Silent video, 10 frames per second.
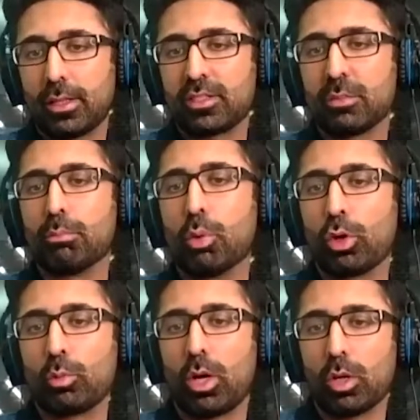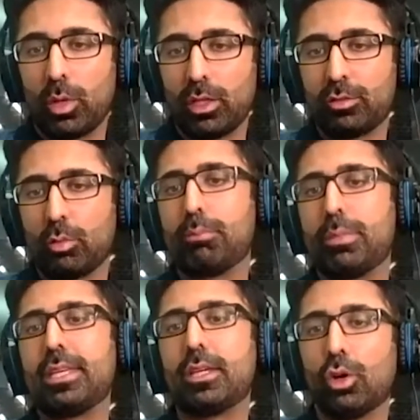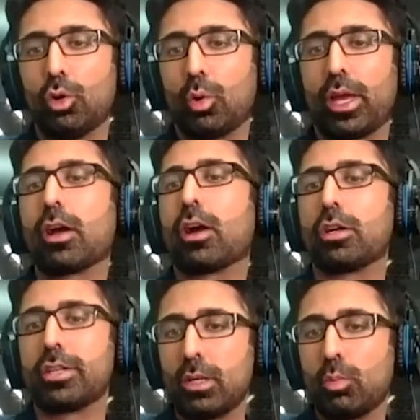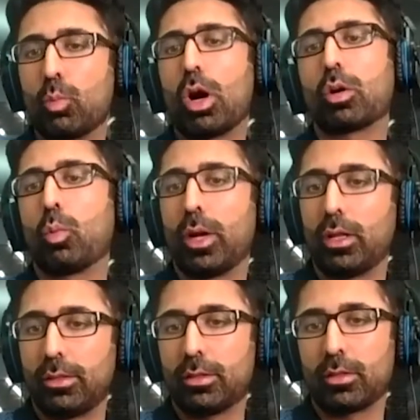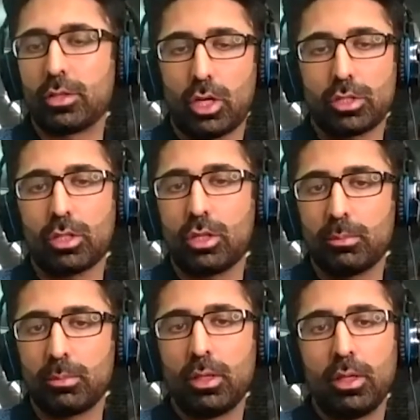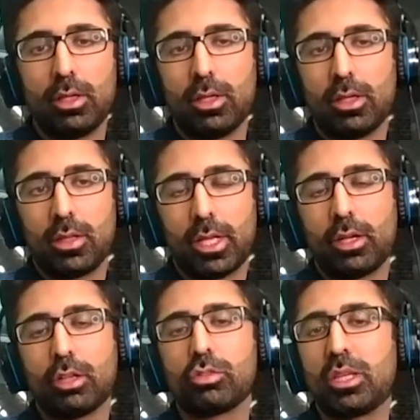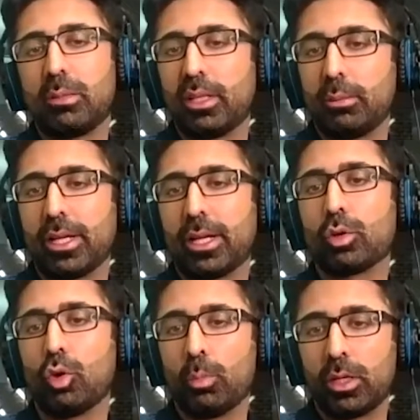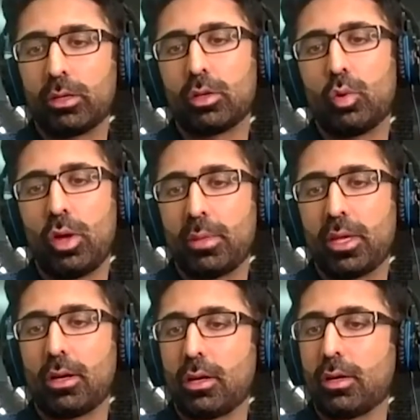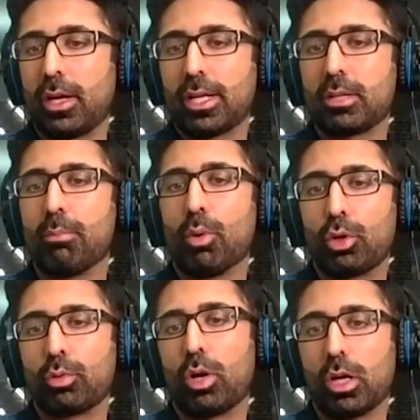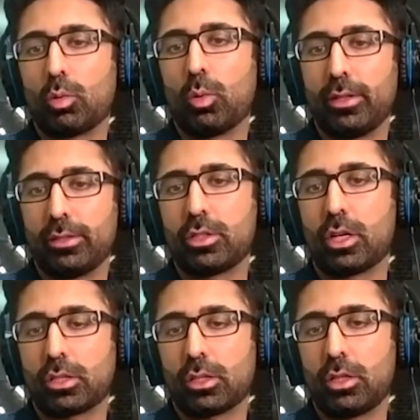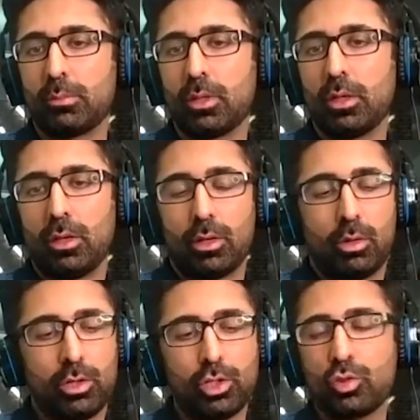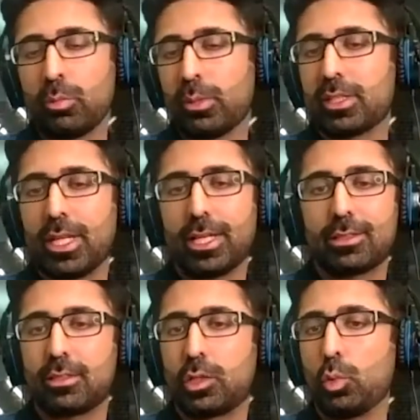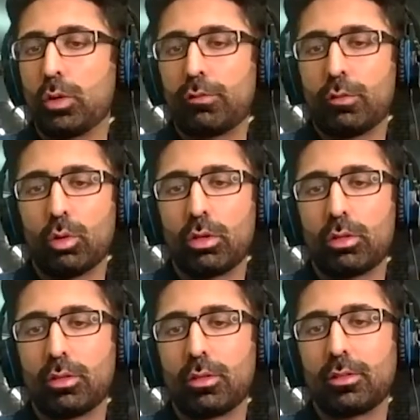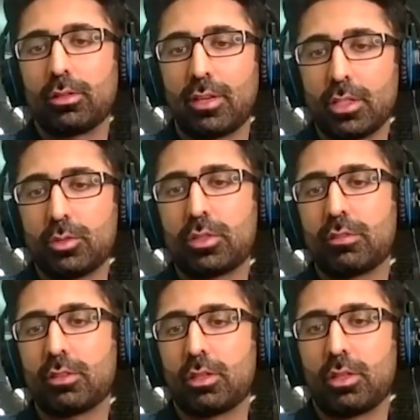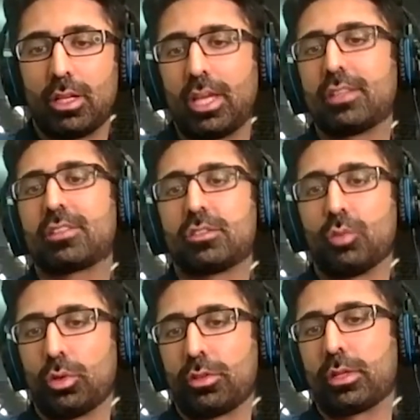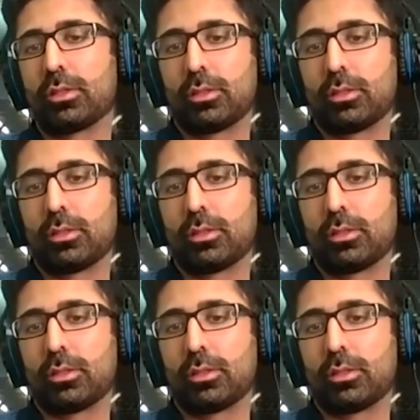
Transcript: It's Boardwalk Wealth, so B O A R D walkwealth.com. They can also email me at Omar, O M A R, at boardwalkwealth.com, or just shoot me a text, 214 727 8643.